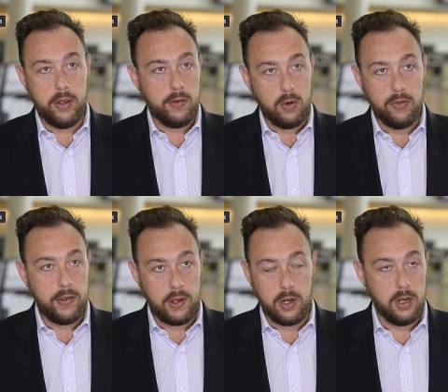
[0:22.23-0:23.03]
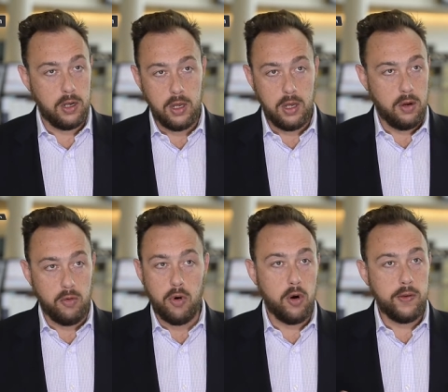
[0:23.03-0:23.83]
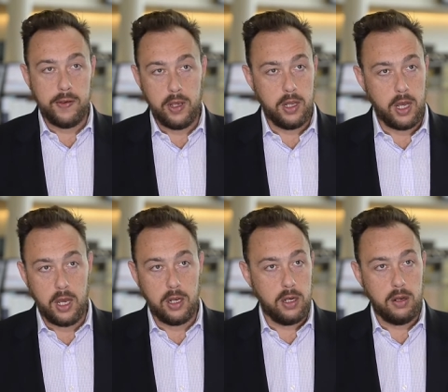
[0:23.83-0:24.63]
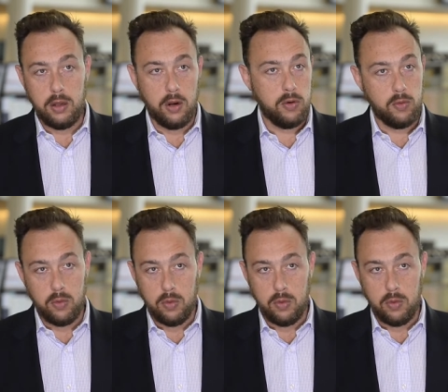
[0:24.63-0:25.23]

is all of a sudden rosy and, and you know,